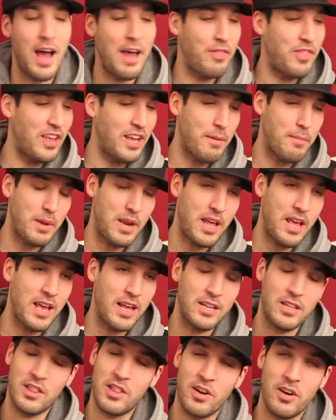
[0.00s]
I think I'm going to
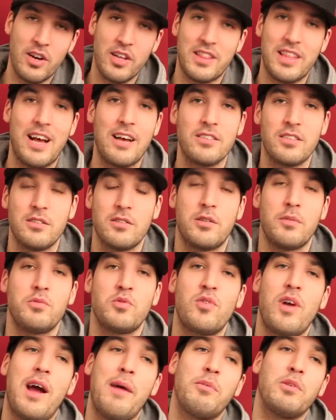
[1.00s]
hit thirty thousand
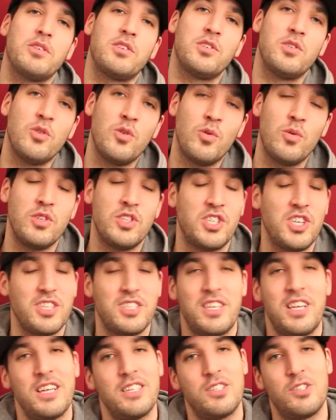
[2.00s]
subscribers soon,
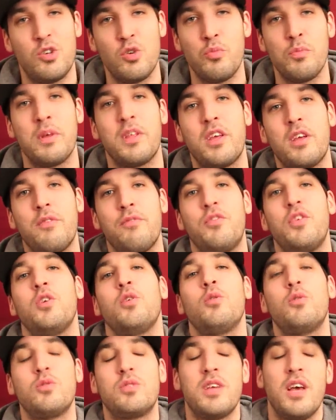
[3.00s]
just hit two million
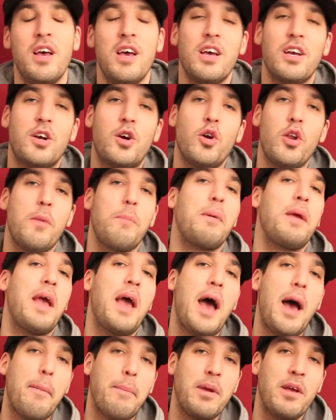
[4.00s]
views. Couldn't be
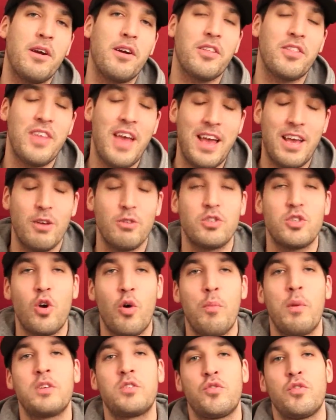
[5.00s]
happier. Thank you
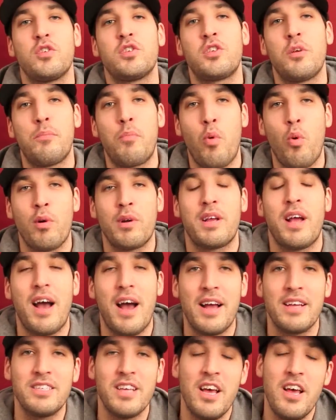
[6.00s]
so much for the support,
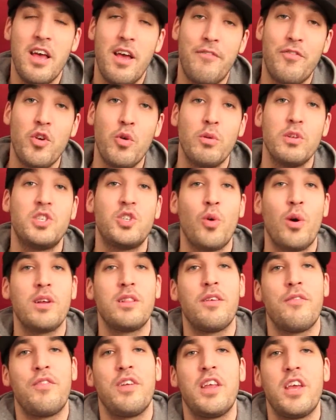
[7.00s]
guys. If you
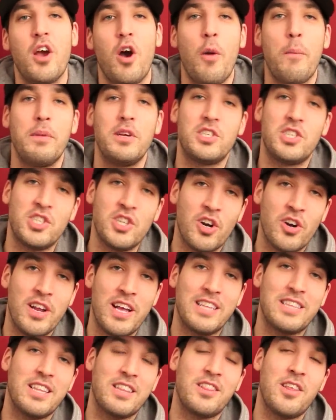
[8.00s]
enjoyed the video, be sure
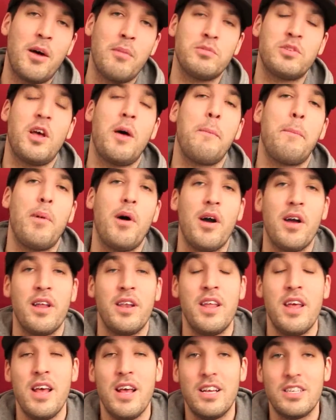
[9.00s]
to hit the thumbs up
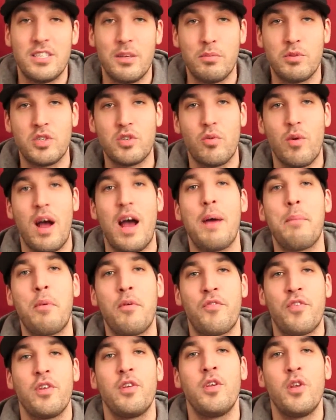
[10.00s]
button. Subscribe
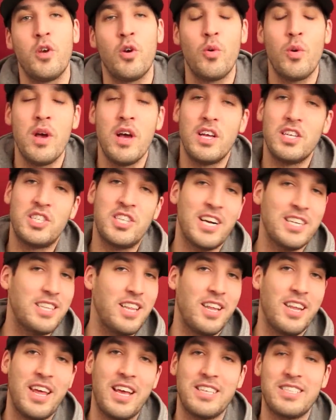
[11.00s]
if you're new. Check
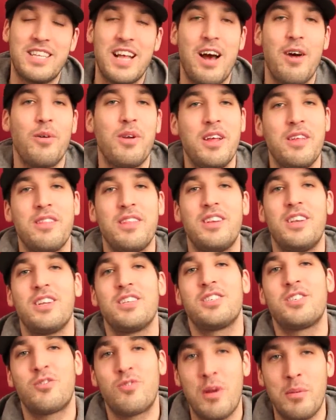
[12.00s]
the links down in the
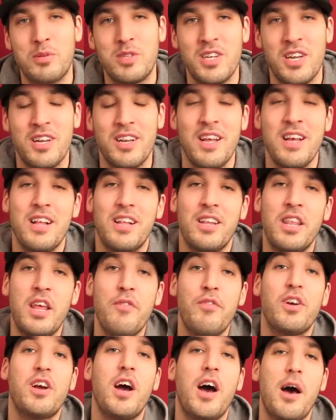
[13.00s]
description.
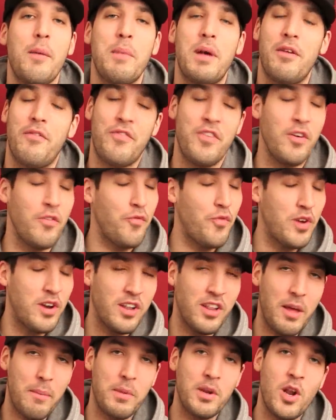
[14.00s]
Leave a comment. Feel free
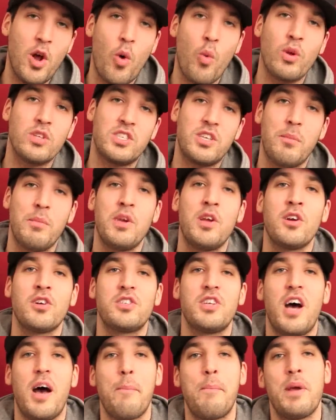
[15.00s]
to let me know what some of your
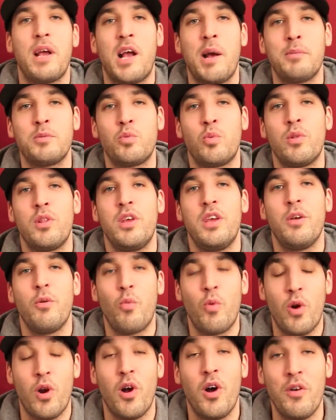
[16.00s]
top pickups were, the,
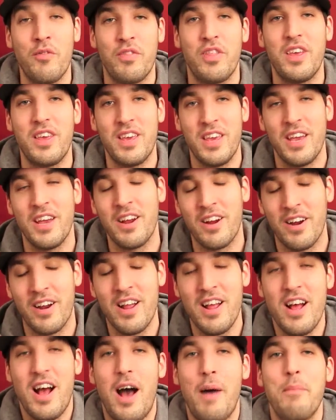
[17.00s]
were of the
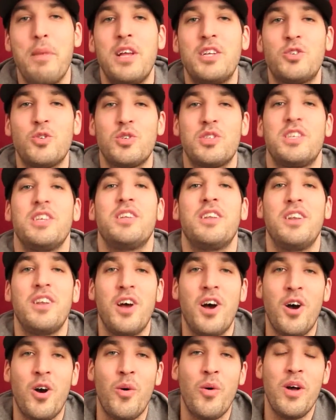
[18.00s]
year. I'm interested to
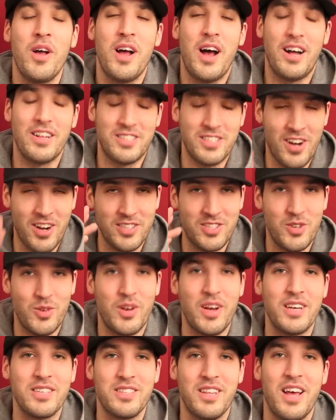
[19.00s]
know. I'll talk to
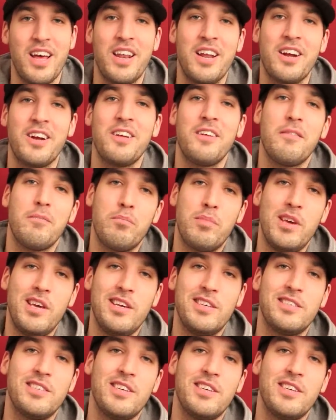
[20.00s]
you guys later. Peace.